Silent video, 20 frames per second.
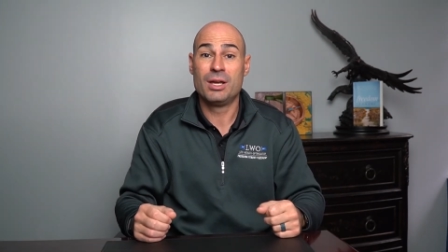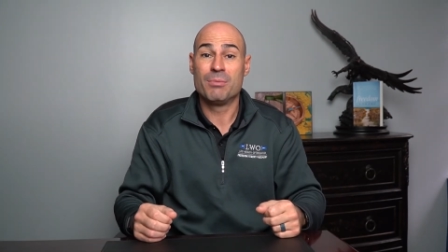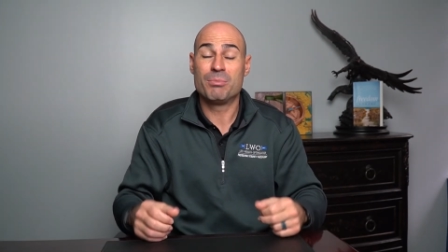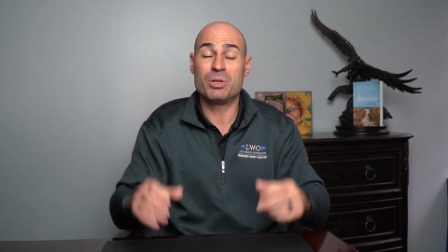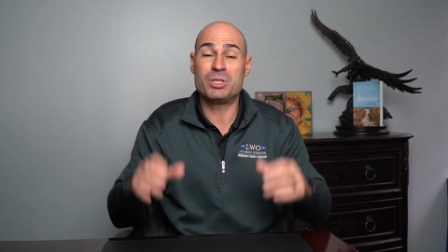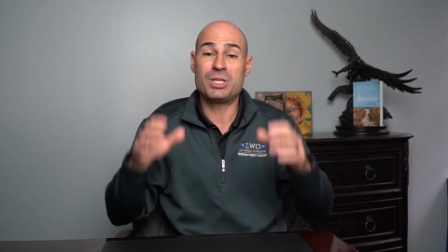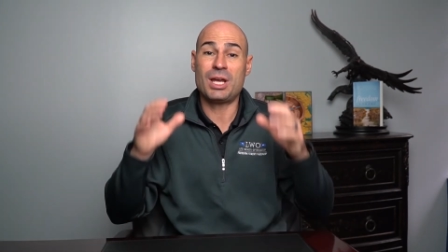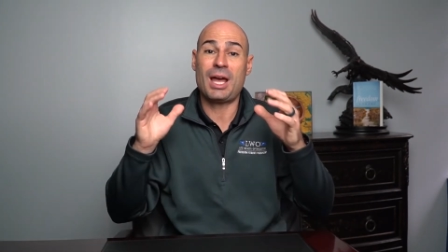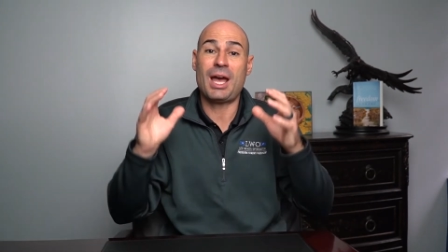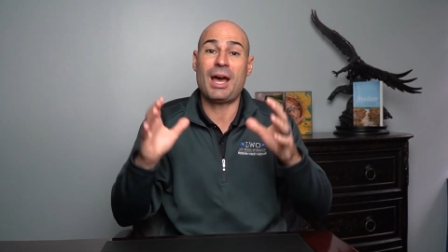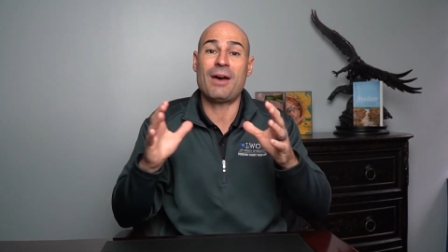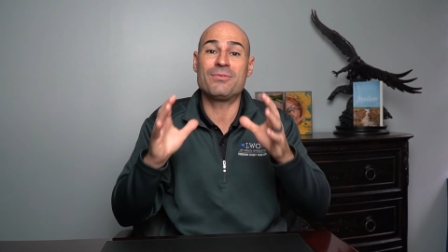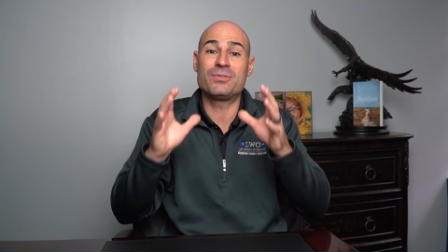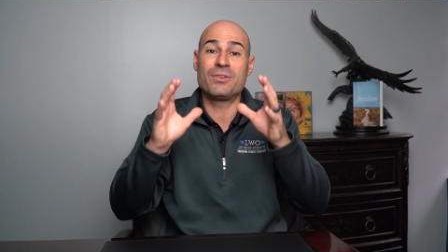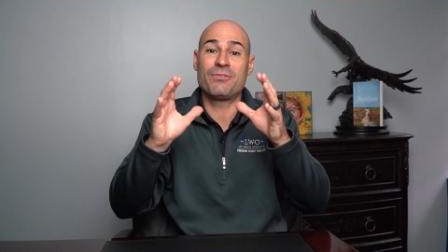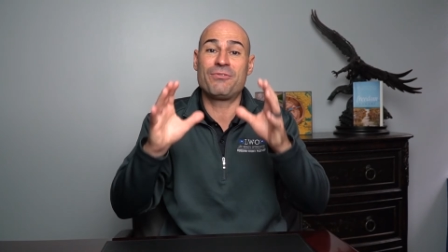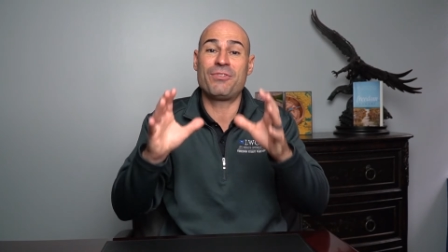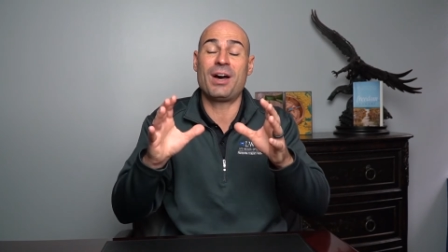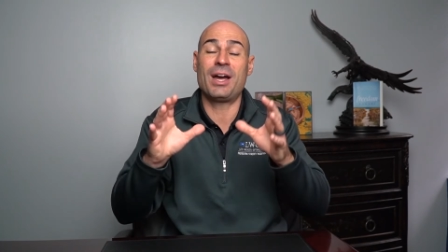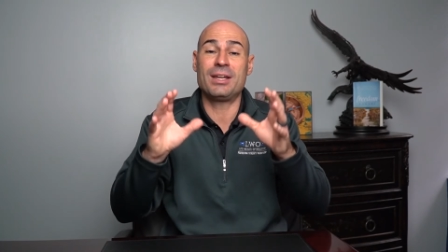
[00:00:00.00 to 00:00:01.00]
But you have
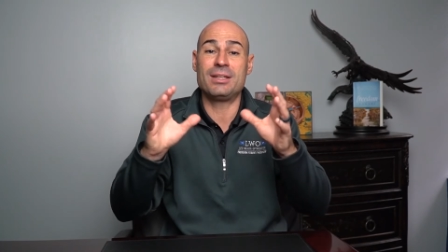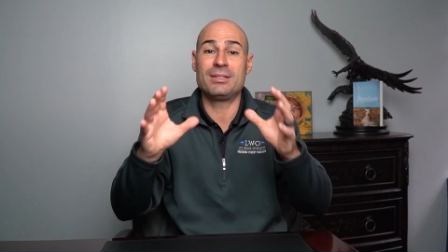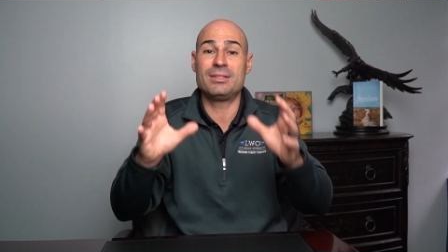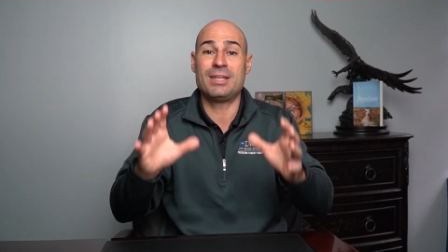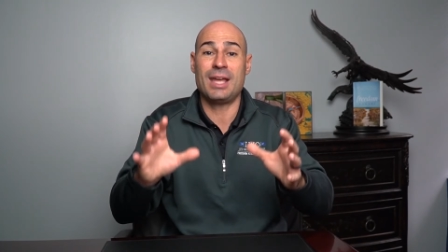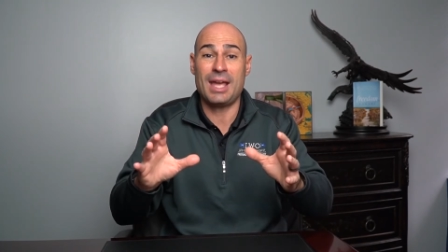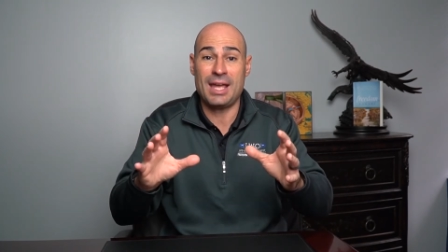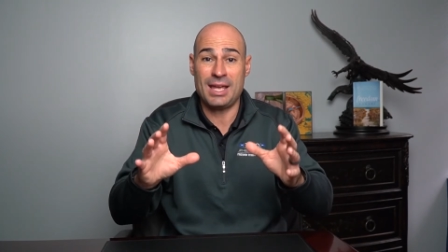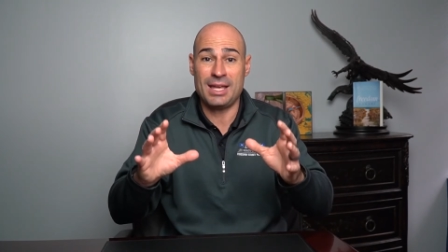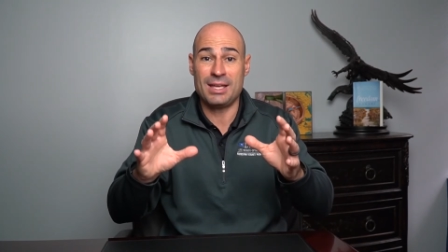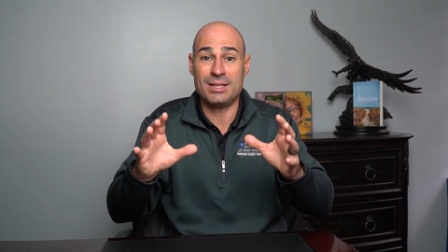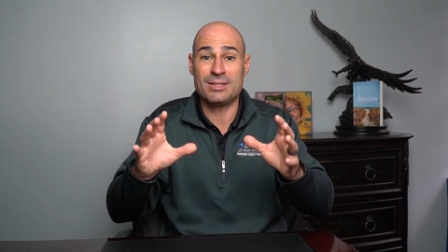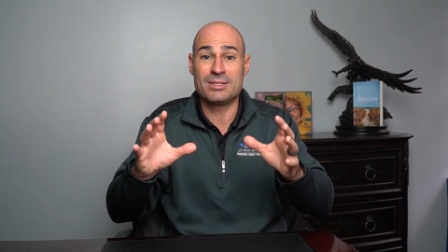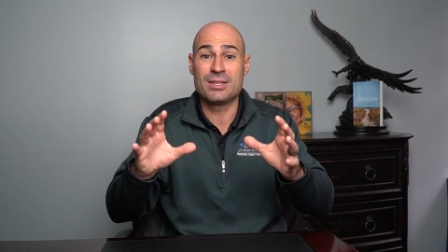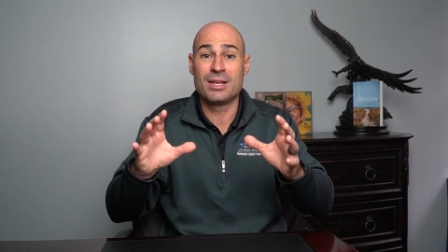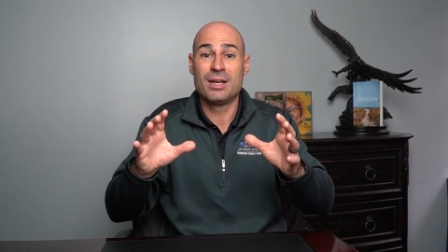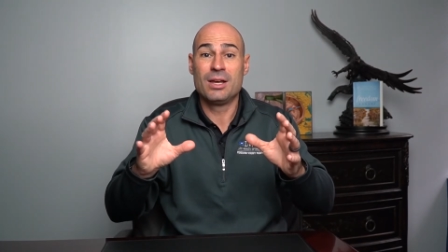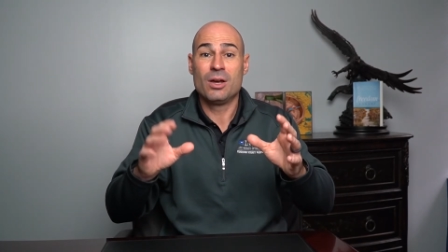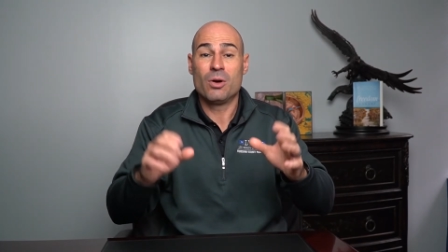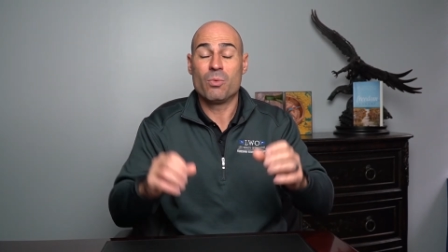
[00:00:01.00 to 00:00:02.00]
to find
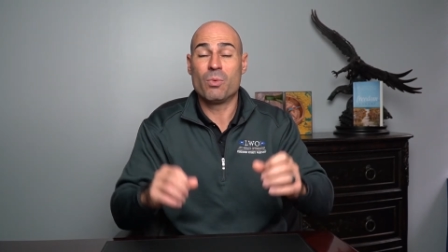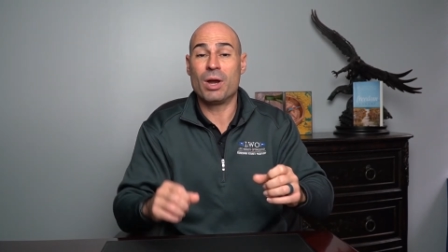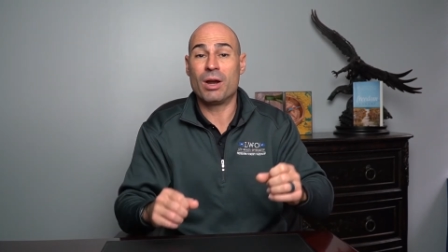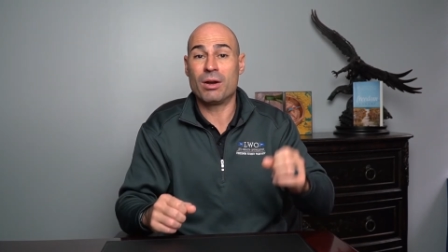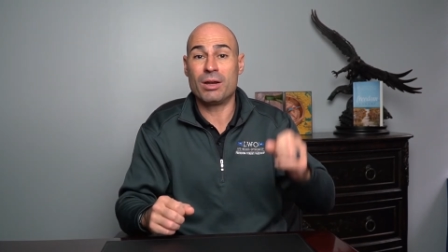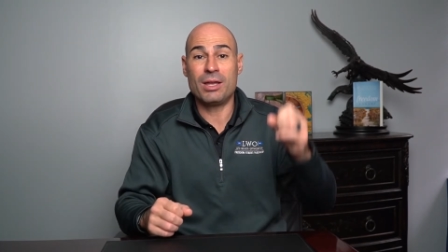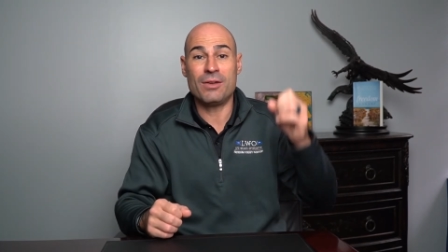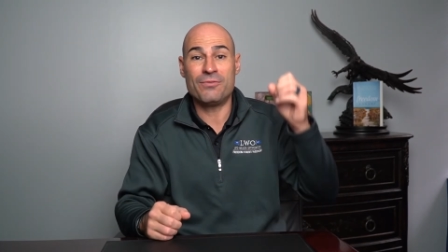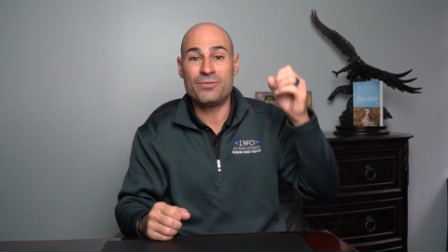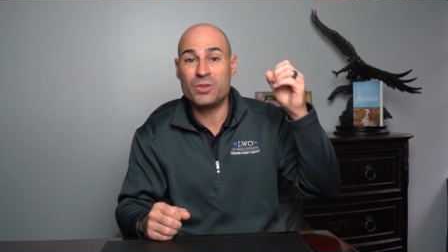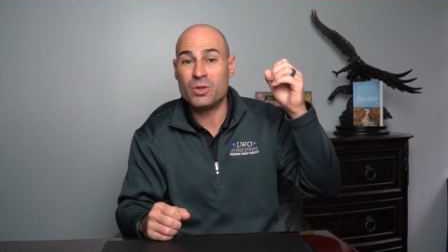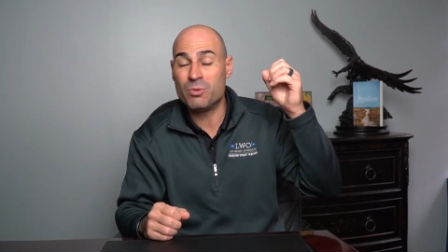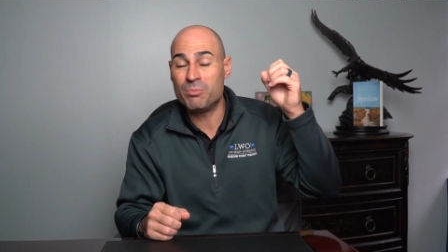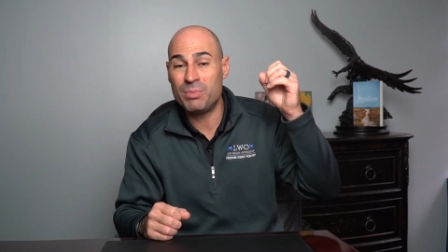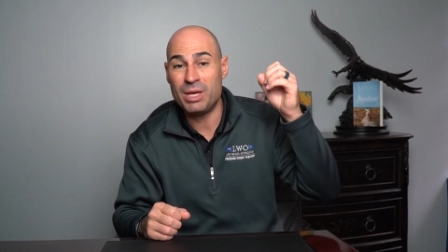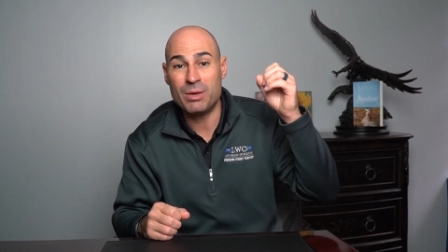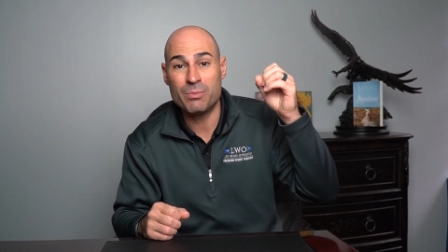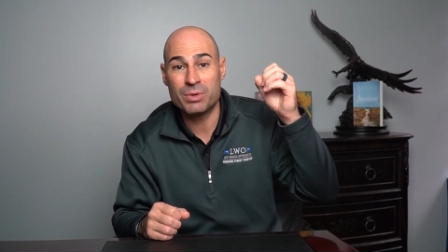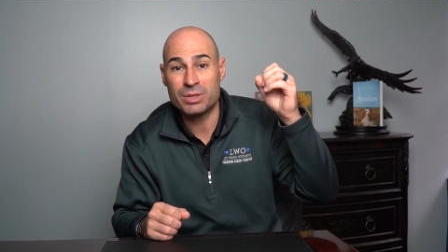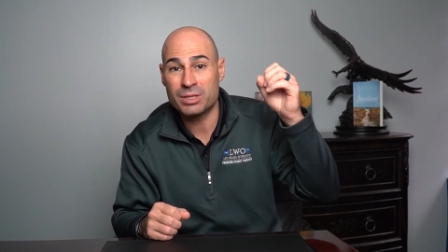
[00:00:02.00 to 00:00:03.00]
days where if you
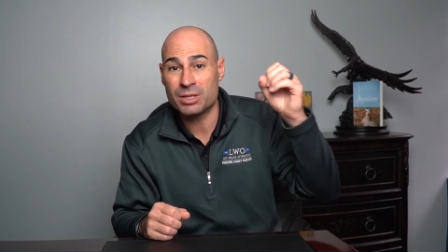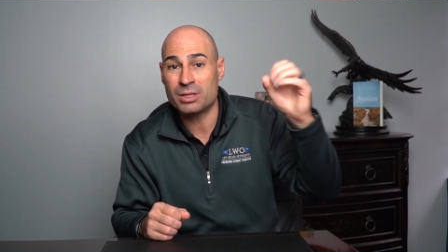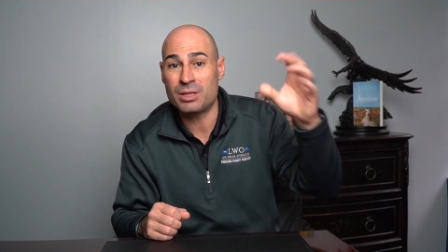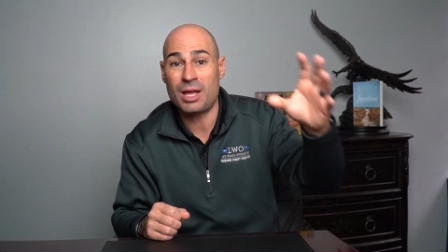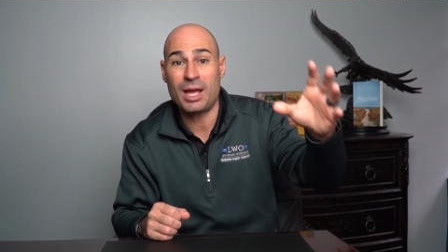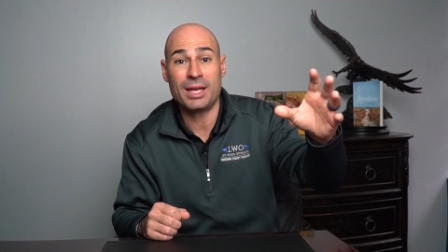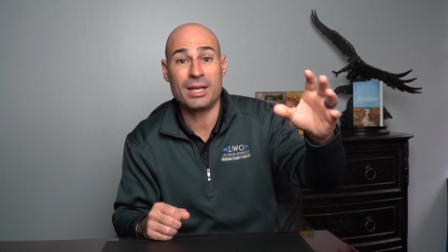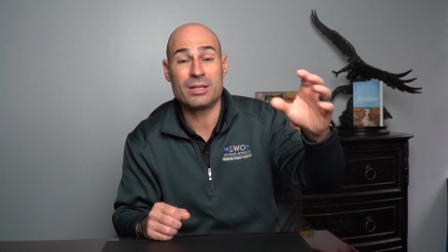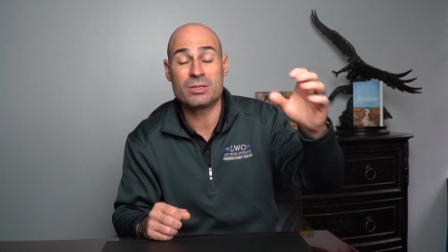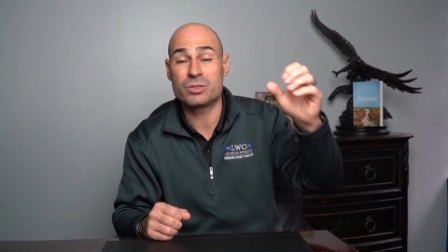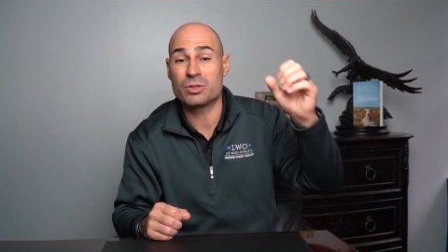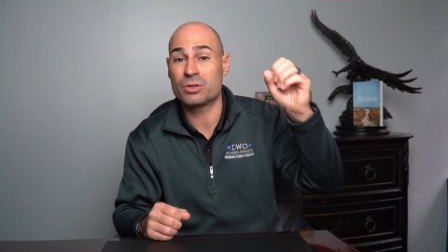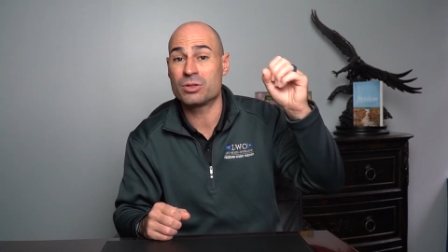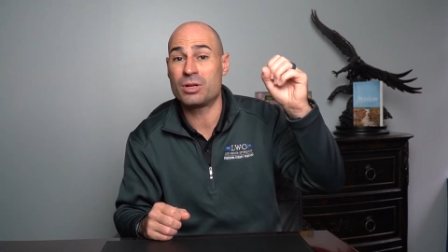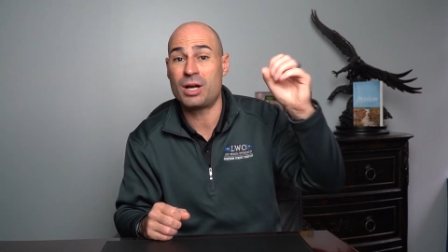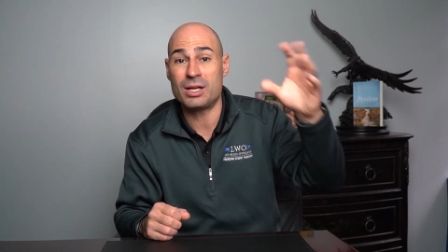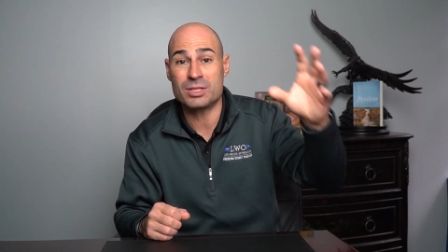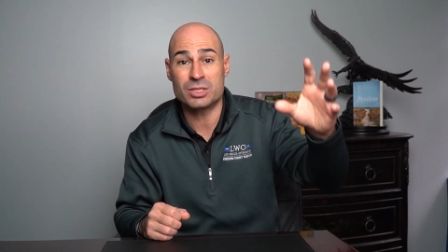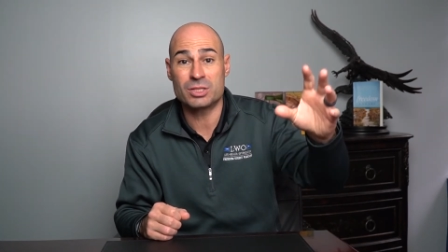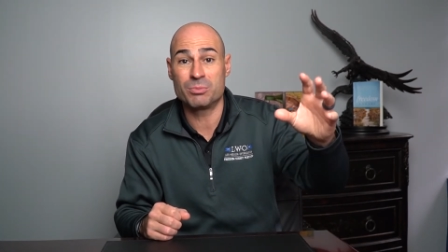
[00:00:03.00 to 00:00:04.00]
meet with clients or
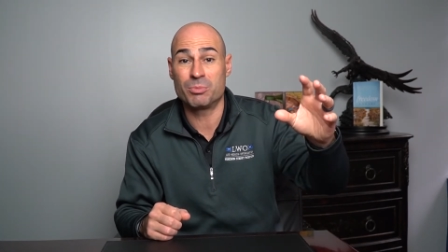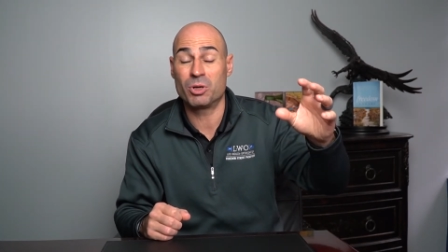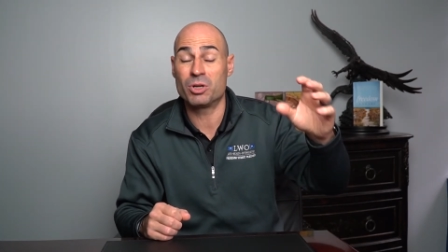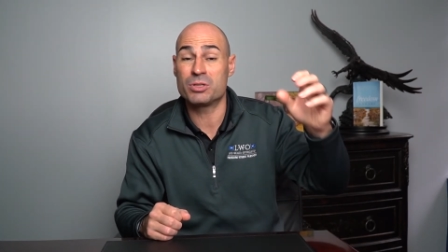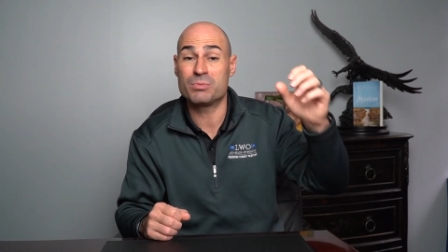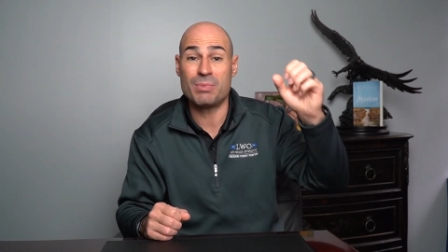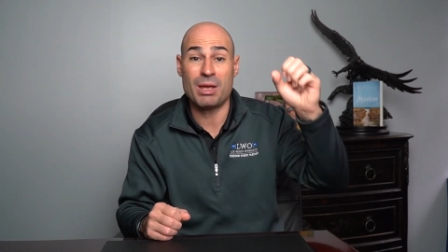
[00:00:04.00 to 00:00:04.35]
customers,